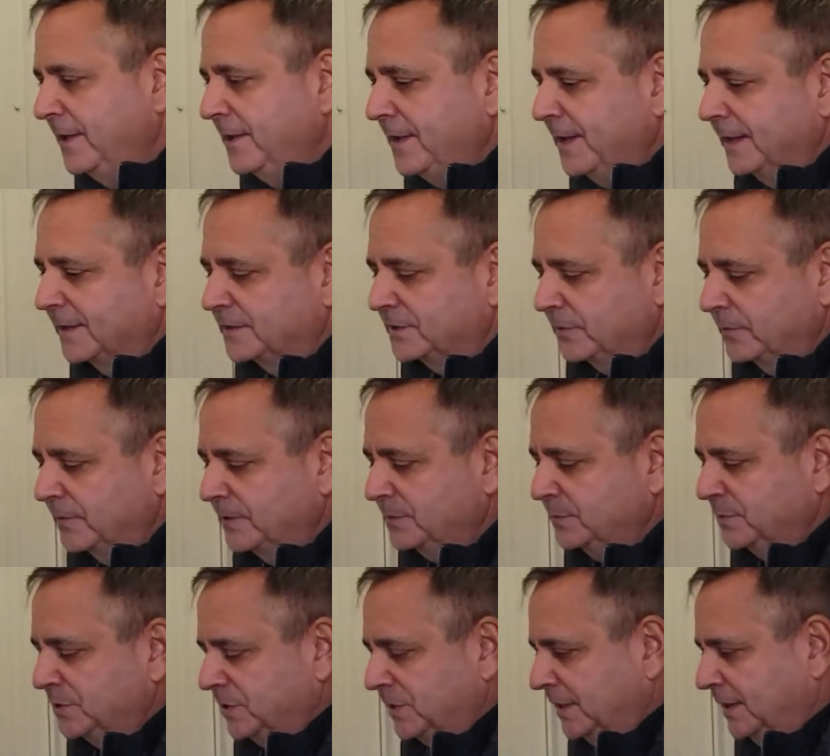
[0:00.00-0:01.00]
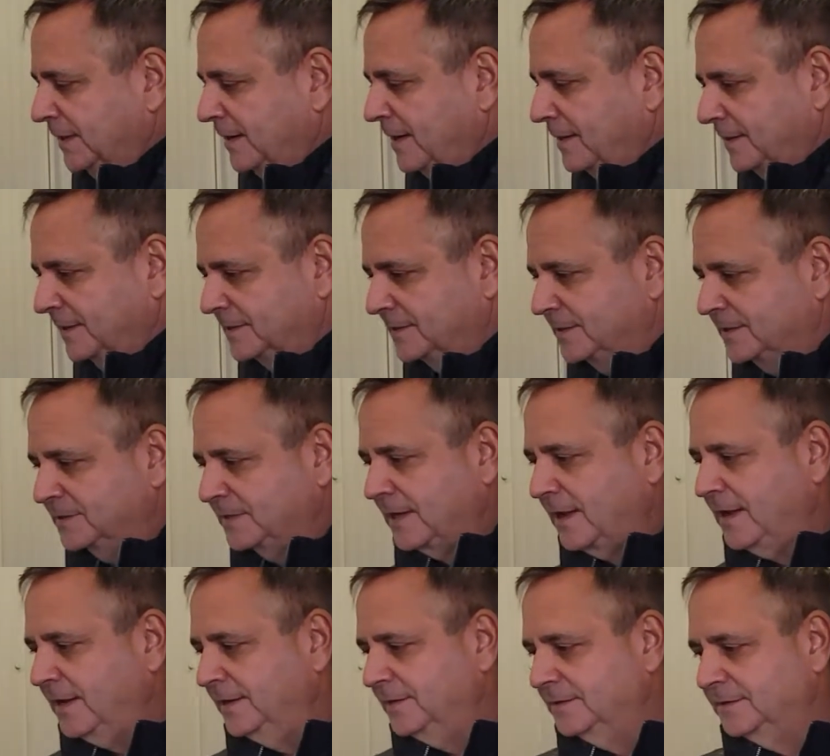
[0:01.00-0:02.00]
And so this machine is
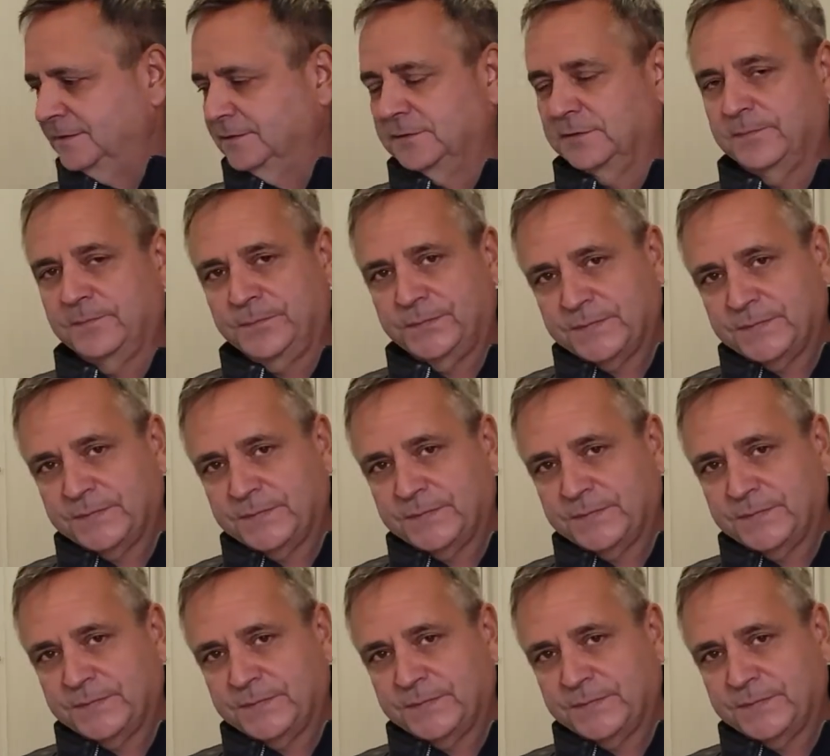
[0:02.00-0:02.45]
designed to